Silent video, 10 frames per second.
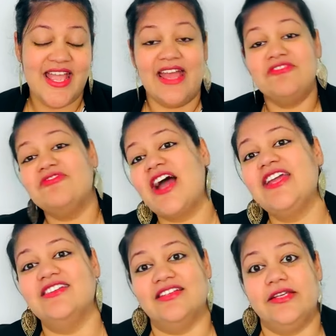And
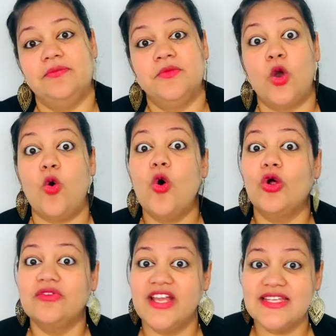finally,
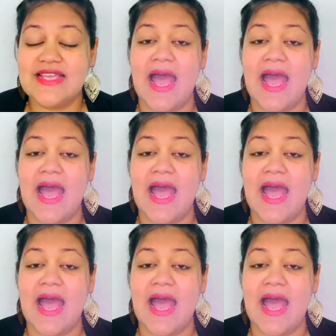always